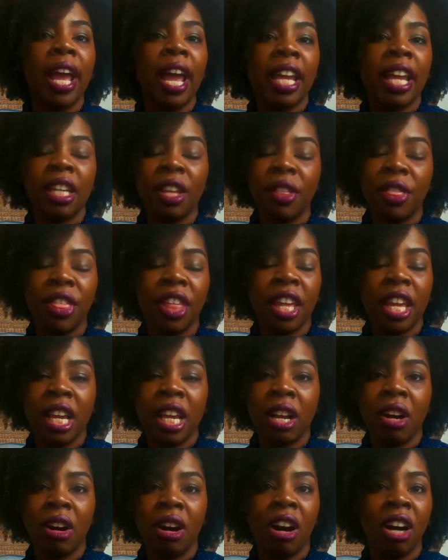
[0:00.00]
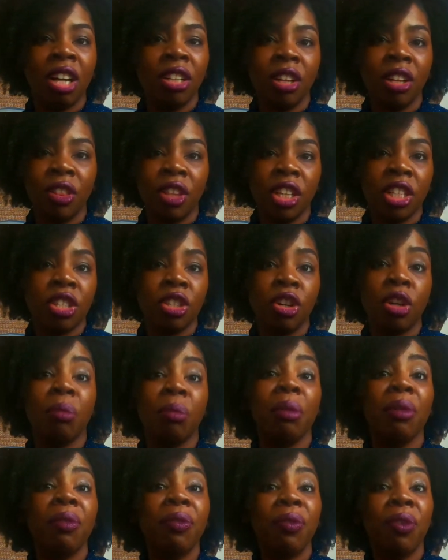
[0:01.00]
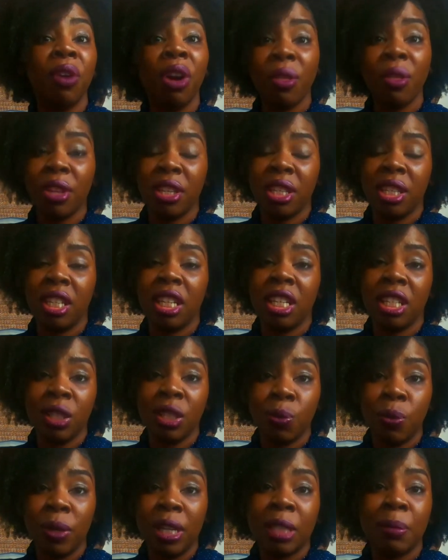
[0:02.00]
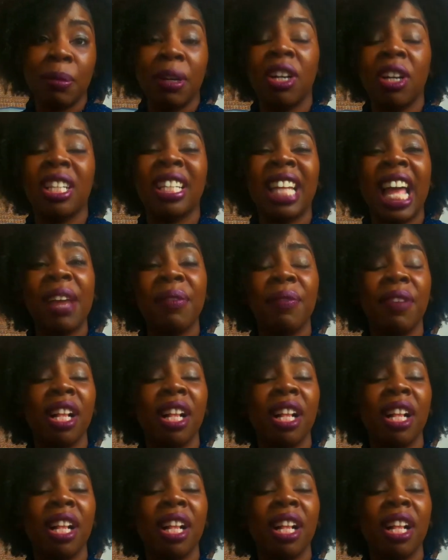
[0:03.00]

anything under the sun before the six weeks because i